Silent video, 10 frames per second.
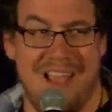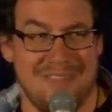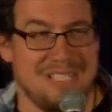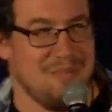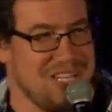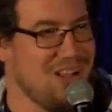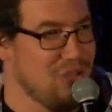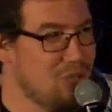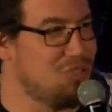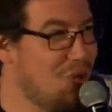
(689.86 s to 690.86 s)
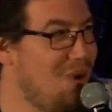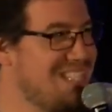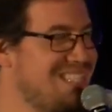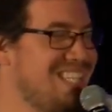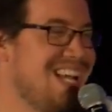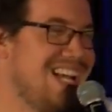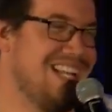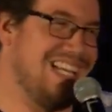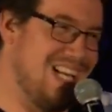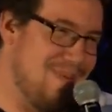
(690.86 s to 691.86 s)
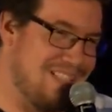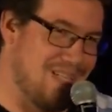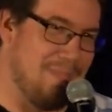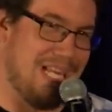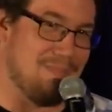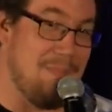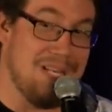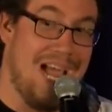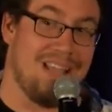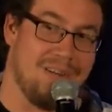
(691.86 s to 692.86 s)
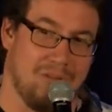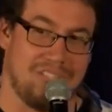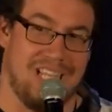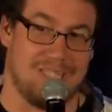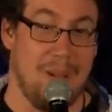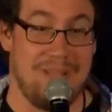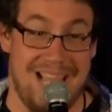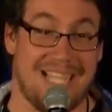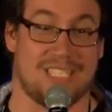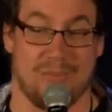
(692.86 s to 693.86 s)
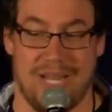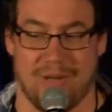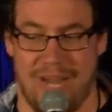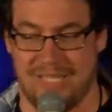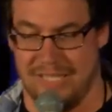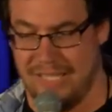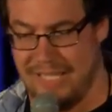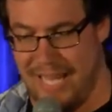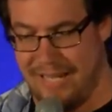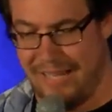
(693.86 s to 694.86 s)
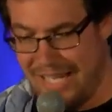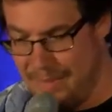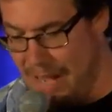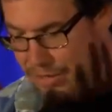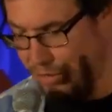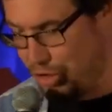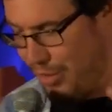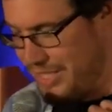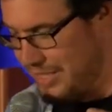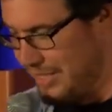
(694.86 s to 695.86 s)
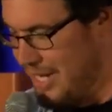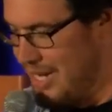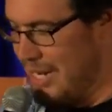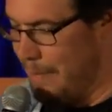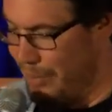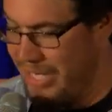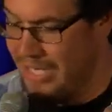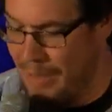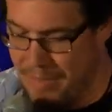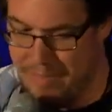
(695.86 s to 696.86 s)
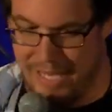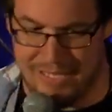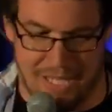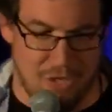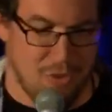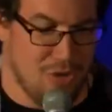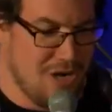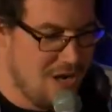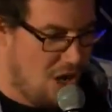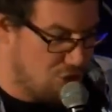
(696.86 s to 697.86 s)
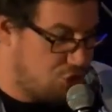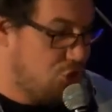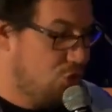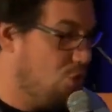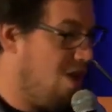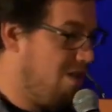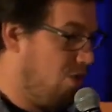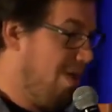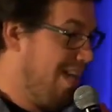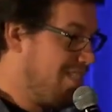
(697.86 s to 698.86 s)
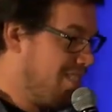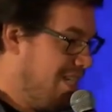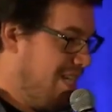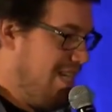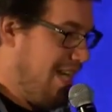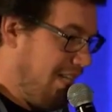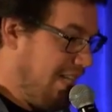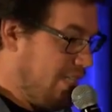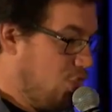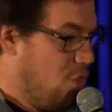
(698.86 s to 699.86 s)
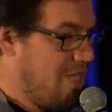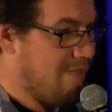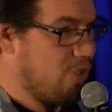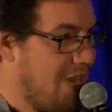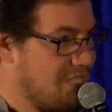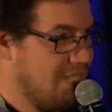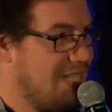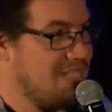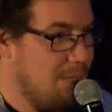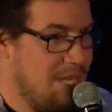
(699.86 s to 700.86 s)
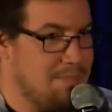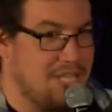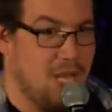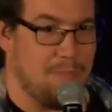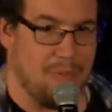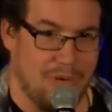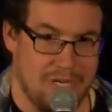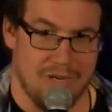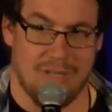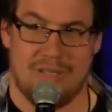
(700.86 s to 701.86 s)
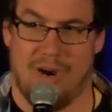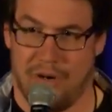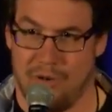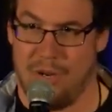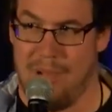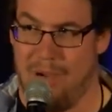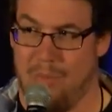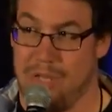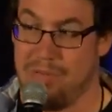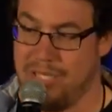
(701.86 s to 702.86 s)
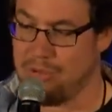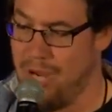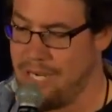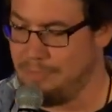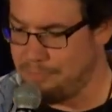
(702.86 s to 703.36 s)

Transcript: having someone yell new choice and thinking about something that's maybe neither of those things, maybe that's the right direction. And, and thinking about new choice and breaking up the things that you are sure are correct and thinking in a totally different direction, that could sometimes help when you're arguing about what you think is right.